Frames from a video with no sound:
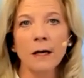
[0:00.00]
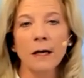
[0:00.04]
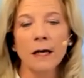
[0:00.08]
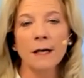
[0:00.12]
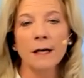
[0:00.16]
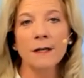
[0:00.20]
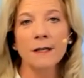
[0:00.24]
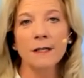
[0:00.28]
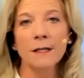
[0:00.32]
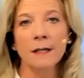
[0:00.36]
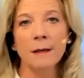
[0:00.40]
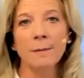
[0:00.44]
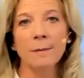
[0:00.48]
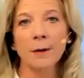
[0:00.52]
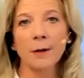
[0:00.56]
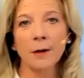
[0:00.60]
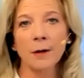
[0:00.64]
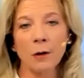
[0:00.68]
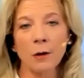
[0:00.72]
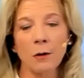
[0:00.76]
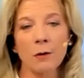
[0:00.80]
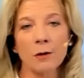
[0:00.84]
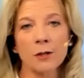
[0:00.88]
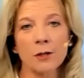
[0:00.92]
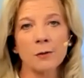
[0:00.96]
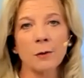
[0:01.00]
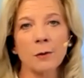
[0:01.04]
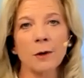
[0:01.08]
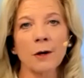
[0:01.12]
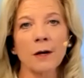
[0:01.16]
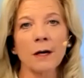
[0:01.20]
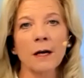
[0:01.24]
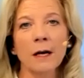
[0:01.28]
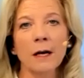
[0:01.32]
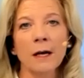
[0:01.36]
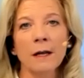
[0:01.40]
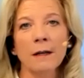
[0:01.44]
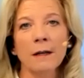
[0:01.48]
in the deeper coursework
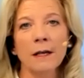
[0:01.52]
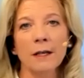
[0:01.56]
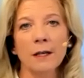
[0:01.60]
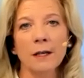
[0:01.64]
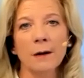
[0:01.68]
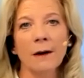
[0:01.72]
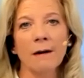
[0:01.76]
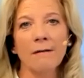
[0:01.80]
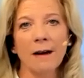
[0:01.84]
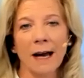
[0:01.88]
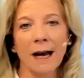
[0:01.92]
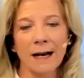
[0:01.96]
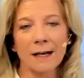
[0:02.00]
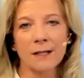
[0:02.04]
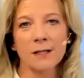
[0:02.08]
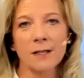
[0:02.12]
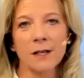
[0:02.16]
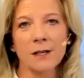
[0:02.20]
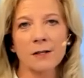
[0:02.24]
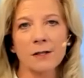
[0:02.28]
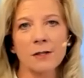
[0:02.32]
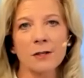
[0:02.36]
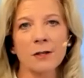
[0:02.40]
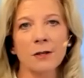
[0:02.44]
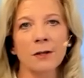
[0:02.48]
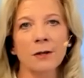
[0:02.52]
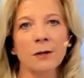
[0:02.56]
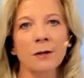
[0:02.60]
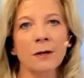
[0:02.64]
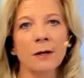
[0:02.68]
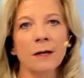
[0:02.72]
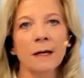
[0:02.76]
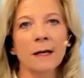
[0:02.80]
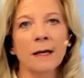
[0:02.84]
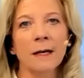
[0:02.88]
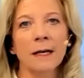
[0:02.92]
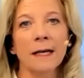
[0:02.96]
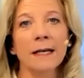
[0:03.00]
that you have access to
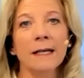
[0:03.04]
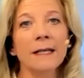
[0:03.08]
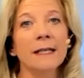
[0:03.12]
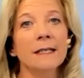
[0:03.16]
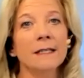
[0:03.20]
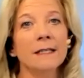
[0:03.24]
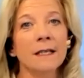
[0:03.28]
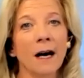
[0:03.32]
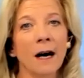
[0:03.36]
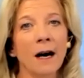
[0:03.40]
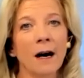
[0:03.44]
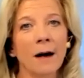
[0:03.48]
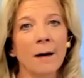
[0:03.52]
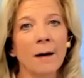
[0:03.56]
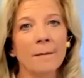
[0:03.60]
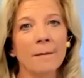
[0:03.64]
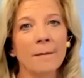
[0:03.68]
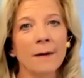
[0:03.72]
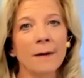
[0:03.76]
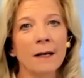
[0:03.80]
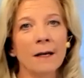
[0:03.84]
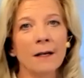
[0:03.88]
anytime.